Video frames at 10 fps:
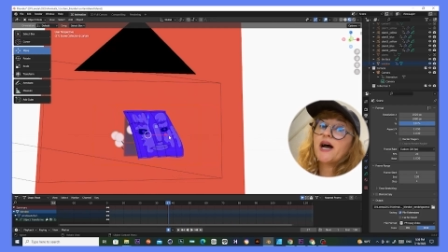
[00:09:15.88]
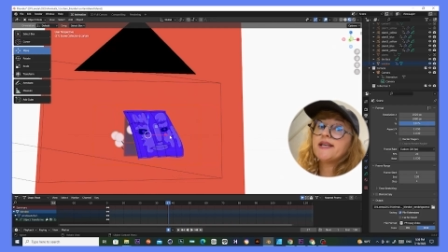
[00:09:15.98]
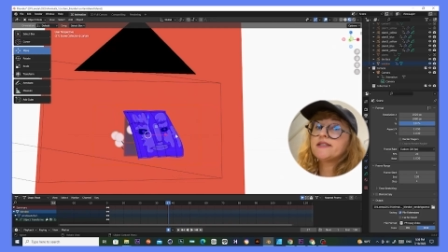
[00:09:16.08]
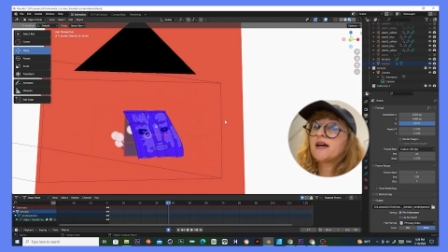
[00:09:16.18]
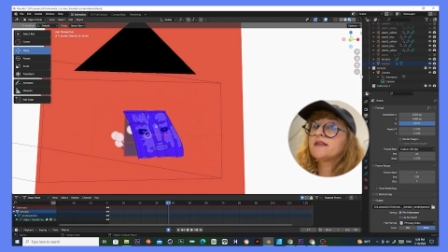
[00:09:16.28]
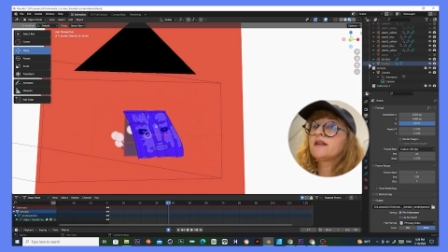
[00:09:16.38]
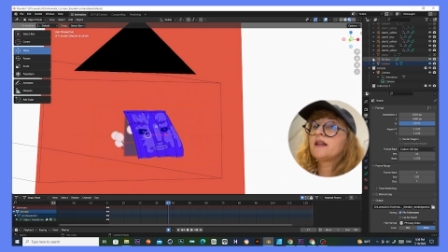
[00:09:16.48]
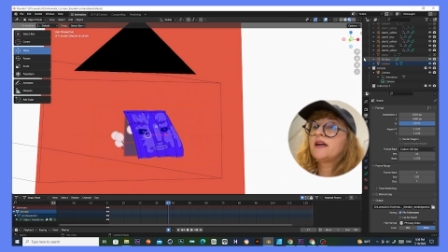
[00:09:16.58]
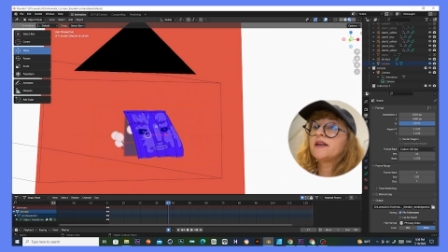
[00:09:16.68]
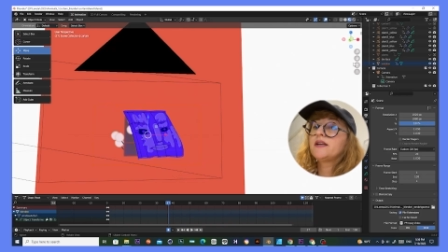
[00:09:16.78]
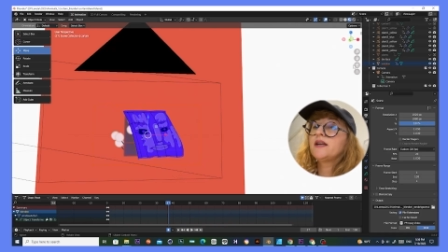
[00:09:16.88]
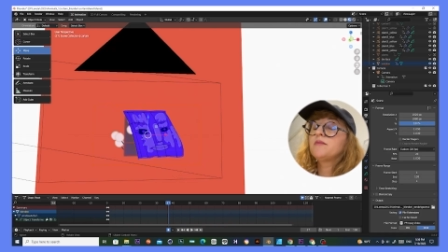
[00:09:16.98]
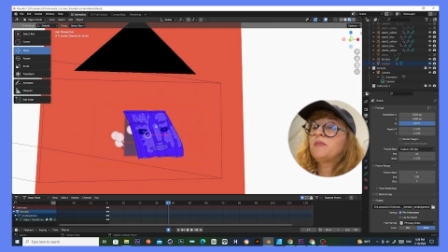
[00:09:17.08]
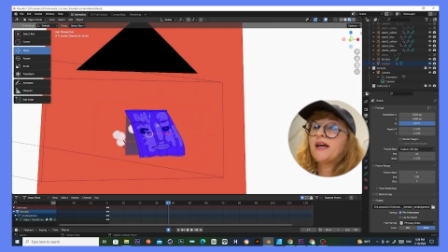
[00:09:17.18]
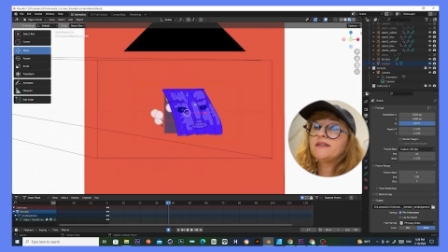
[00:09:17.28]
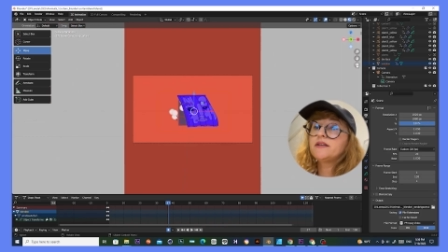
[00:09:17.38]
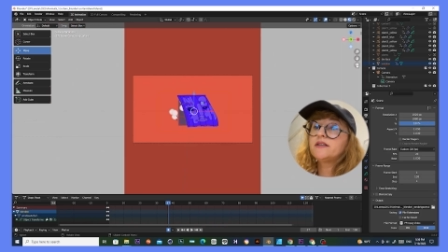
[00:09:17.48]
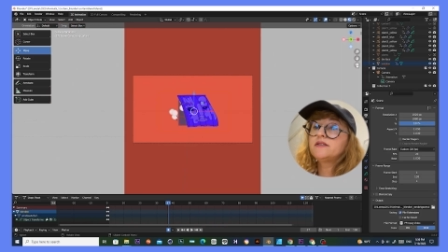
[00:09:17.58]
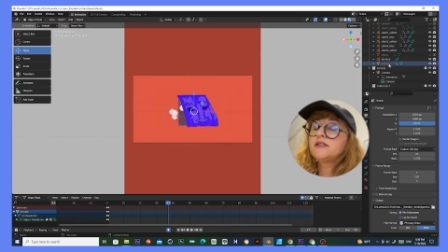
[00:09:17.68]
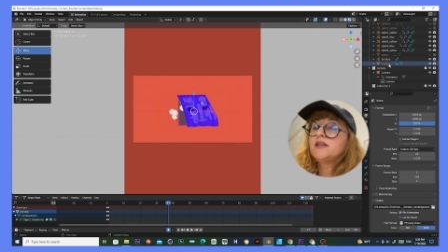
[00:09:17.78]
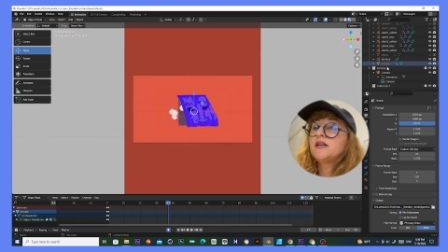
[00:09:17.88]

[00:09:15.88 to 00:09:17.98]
I started learning Blender,